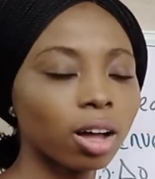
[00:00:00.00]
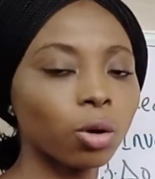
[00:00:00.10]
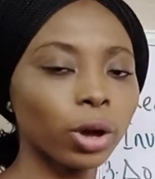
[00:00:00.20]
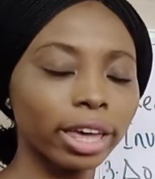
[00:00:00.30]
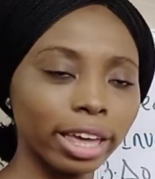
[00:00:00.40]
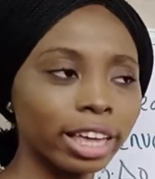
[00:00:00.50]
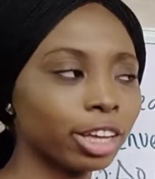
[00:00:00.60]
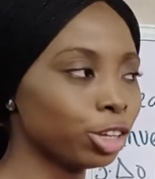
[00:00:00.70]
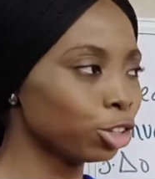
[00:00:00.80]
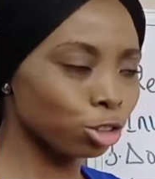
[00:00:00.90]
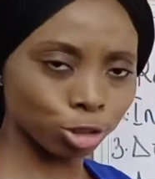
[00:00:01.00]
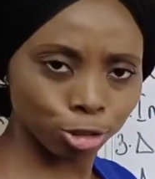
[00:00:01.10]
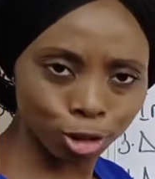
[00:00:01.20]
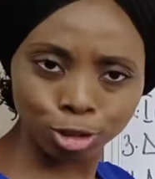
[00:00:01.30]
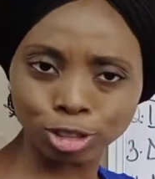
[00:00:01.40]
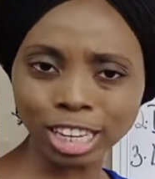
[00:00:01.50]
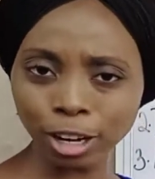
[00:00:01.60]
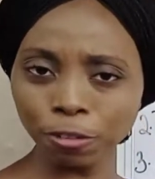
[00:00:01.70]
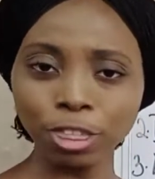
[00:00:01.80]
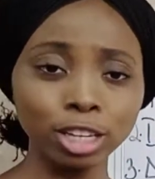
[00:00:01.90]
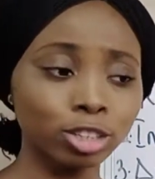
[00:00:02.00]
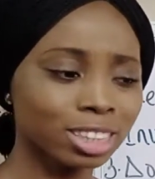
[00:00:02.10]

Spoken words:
okay, so those kind of things,